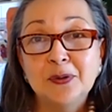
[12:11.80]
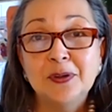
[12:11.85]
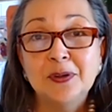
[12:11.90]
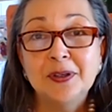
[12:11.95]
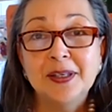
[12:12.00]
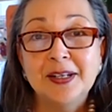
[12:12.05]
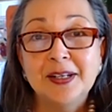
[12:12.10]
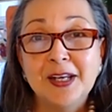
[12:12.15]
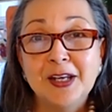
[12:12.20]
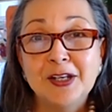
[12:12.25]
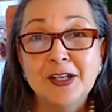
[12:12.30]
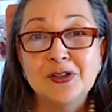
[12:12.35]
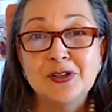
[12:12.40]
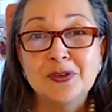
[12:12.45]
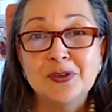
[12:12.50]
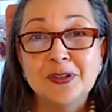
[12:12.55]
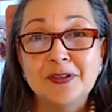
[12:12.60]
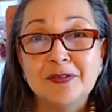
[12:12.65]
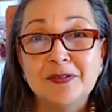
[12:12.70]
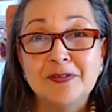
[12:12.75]
take a look
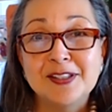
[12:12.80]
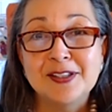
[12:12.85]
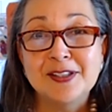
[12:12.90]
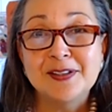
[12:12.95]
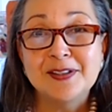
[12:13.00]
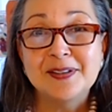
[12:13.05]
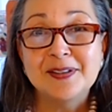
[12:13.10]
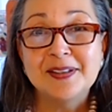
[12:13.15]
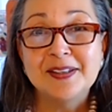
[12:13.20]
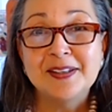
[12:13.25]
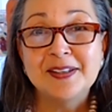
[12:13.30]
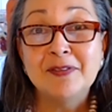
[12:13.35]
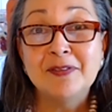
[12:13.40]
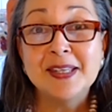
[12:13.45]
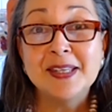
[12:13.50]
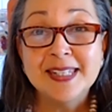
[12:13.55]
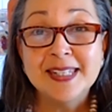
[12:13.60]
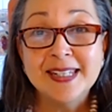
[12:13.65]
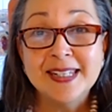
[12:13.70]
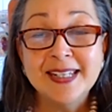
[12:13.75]
at angel
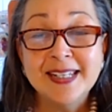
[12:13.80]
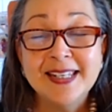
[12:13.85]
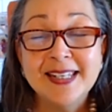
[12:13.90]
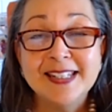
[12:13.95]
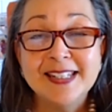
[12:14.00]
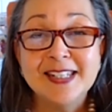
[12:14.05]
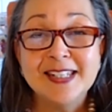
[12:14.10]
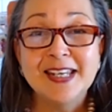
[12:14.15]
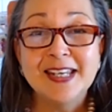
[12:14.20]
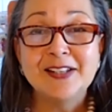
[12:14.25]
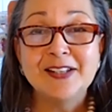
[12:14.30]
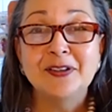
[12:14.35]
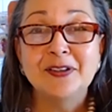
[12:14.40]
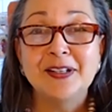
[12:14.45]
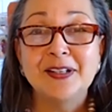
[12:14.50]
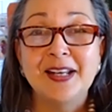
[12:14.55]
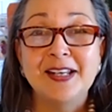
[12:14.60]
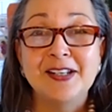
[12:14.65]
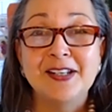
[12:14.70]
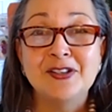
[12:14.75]
investing,
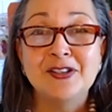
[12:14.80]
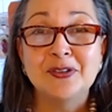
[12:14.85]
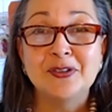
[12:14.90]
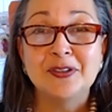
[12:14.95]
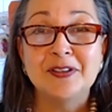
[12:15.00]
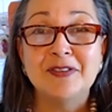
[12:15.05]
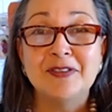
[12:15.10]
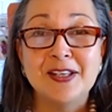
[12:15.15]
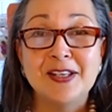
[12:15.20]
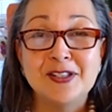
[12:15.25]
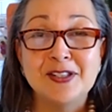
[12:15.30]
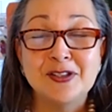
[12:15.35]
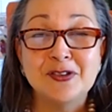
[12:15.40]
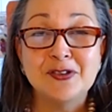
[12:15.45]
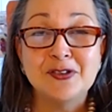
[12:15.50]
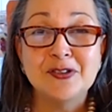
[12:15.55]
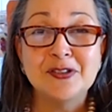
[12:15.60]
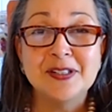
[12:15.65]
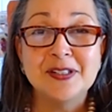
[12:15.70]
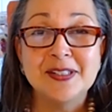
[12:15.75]
take a look at angel
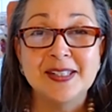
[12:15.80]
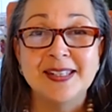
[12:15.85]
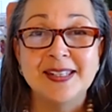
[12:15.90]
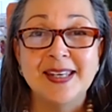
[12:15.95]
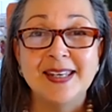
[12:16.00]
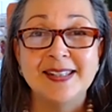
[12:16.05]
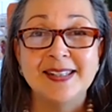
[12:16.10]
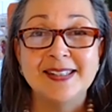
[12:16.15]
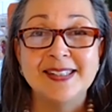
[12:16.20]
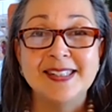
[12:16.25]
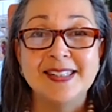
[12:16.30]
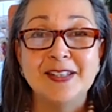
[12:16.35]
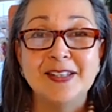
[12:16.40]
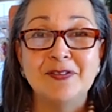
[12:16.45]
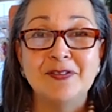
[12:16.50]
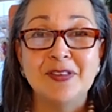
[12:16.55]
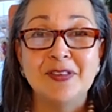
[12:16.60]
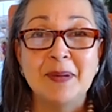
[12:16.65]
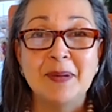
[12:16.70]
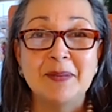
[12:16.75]
investors,
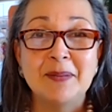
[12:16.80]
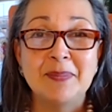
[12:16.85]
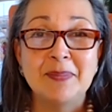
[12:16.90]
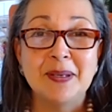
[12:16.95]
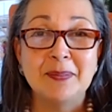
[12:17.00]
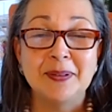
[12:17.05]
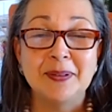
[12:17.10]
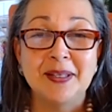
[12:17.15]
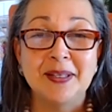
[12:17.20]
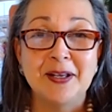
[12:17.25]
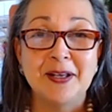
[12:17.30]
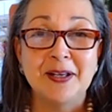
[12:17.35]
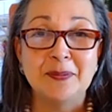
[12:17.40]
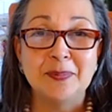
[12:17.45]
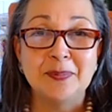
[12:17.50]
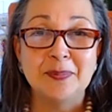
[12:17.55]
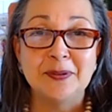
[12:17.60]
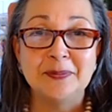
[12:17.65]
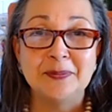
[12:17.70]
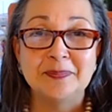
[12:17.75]
and see if they might be able
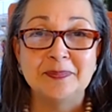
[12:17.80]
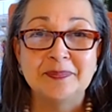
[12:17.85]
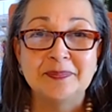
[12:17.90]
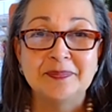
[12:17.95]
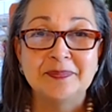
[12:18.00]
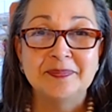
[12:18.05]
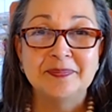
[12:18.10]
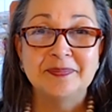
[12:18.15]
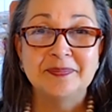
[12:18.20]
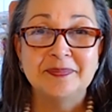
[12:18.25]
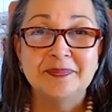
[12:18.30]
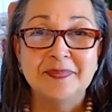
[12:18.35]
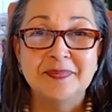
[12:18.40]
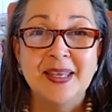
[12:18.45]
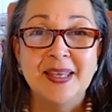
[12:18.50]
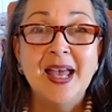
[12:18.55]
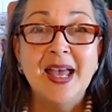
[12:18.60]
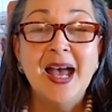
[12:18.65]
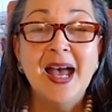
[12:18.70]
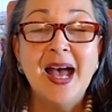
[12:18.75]
to help you.
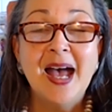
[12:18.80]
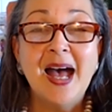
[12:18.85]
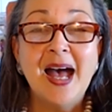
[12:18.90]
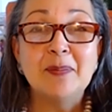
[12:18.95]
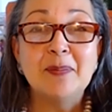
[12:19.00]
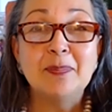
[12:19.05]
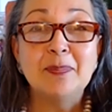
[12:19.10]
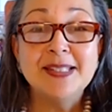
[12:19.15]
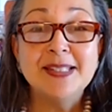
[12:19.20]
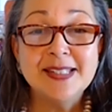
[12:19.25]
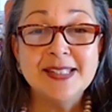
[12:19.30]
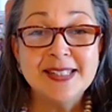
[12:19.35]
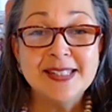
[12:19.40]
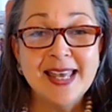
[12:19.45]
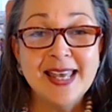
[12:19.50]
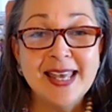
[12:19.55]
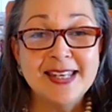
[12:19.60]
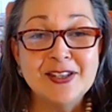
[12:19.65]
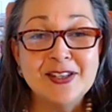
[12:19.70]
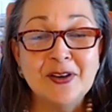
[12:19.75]

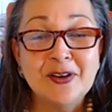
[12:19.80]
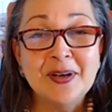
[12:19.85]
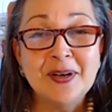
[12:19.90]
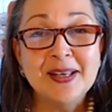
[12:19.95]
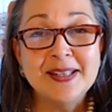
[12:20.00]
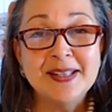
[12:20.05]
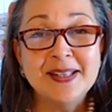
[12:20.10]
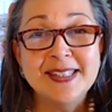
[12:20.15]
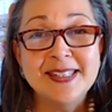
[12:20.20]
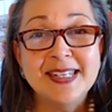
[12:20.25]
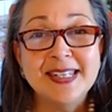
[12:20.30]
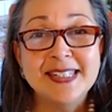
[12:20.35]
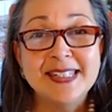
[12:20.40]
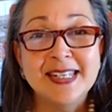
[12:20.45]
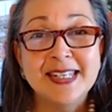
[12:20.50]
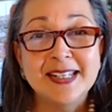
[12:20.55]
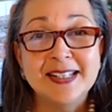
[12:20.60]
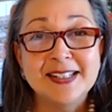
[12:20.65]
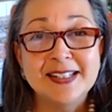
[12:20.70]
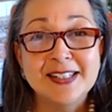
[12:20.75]
Please don't
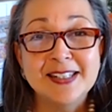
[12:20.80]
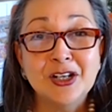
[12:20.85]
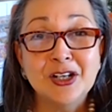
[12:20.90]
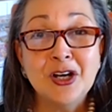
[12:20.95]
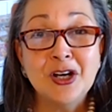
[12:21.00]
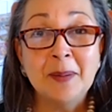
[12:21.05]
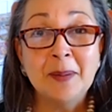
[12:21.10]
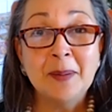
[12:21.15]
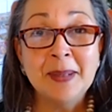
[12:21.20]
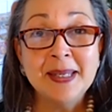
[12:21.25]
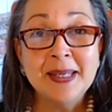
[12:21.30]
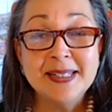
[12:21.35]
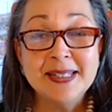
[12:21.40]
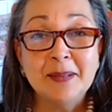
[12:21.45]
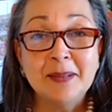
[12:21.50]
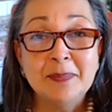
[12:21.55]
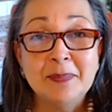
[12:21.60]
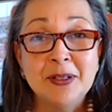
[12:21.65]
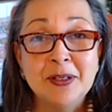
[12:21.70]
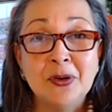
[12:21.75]
hesitate to
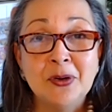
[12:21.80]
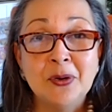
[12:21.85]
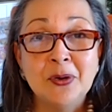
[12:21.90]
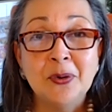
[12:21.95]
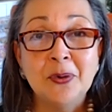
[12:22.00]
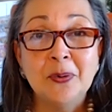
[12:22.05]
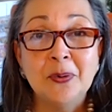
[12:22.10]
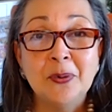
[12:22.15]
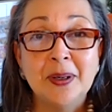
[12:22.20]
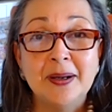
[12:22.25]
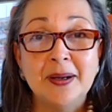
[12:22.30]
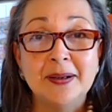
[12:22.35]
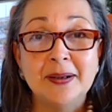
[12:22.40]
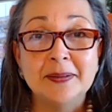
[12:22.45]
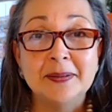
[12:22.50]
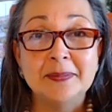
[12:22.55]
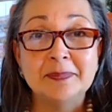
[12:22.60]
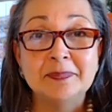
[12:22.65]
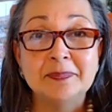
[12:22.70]
comment. Let me know